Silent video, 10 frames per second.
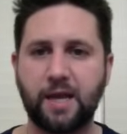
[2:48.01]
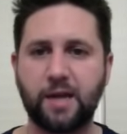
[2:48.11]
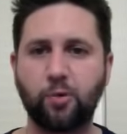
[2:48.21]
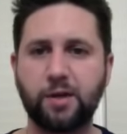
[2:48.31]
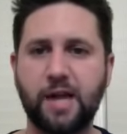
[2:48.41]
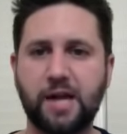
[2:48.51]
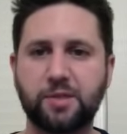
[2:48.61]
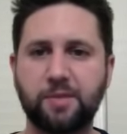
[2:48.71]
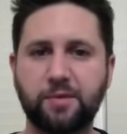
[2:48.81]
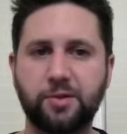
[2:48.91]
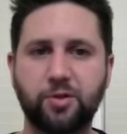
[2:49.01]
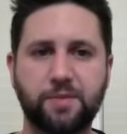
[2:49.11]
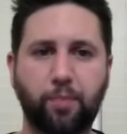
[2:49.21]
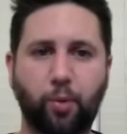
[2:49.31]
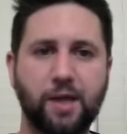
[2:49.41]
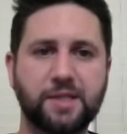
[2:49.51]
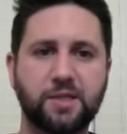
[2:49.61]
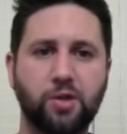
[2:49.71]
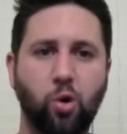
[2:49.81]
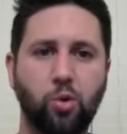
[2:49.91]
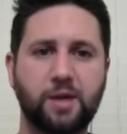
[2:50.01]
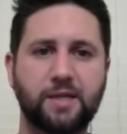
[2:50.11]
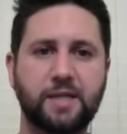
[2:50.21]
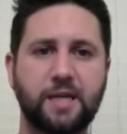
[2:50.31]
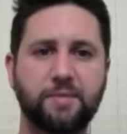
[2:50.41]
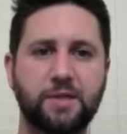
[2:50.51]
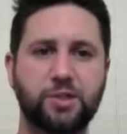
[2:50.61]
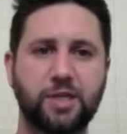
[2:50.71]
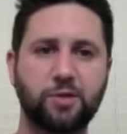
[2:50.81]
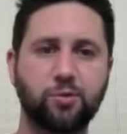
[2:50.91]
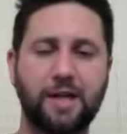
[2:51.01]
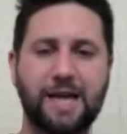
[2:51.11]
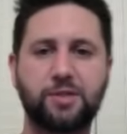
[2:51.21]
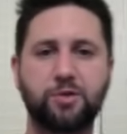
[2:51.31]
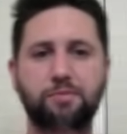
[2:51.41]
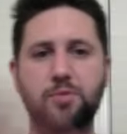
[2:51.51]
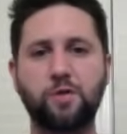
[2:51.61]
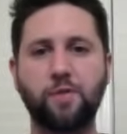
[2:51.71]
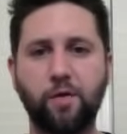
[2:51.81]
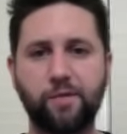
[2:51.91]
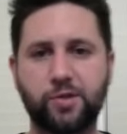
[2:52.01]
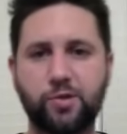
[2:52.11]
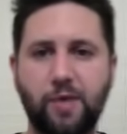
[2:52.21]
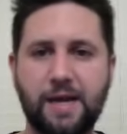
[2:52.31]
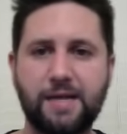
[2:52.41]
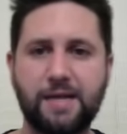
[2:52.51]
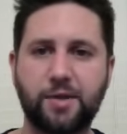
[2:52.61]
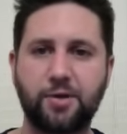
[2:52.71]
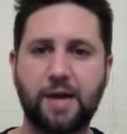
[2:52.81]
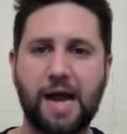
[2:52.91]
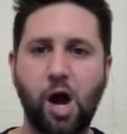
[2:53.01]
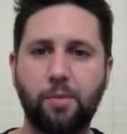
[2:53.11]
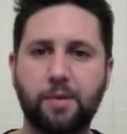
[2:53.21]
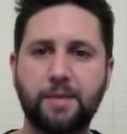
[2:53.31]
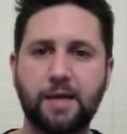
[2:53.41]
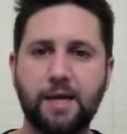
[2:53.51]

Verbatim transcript: And what you'd actually be able to do is press and hold on an image that you would like to move over to another album.